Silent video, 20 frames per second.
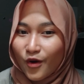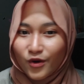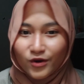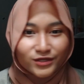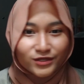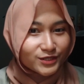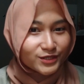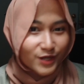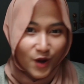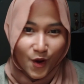
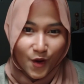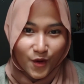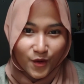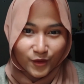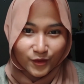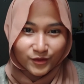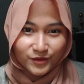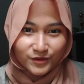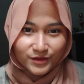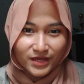or
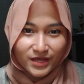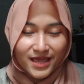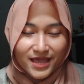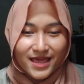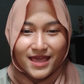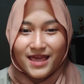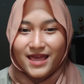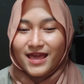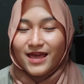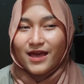no.
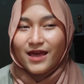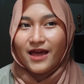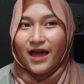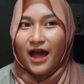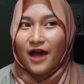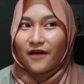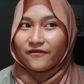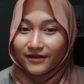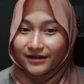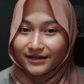
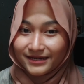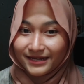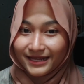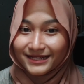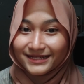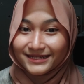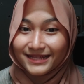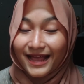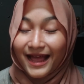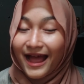After
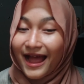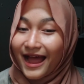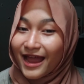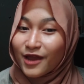this,